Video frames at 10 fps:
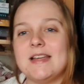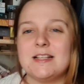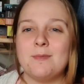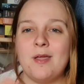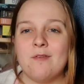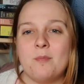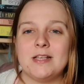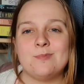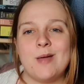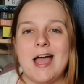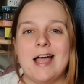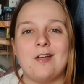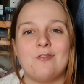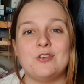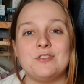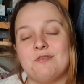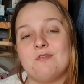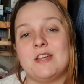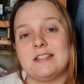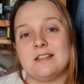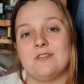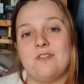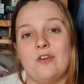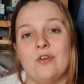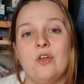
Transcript: It's a bit of a mixed bag, a few different reasons for